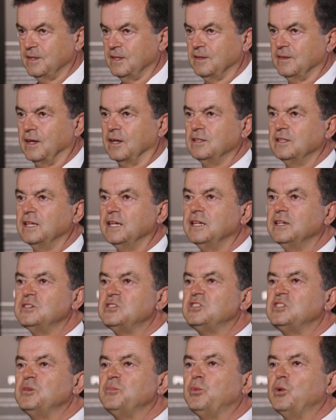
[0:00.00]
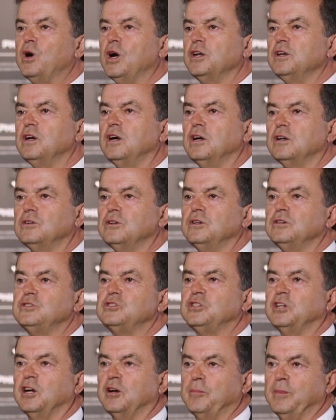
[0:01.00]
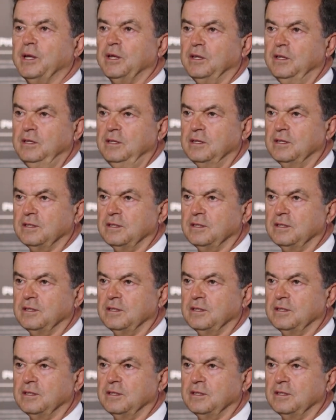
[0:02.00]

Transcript: The Leadership one hundred chairmen,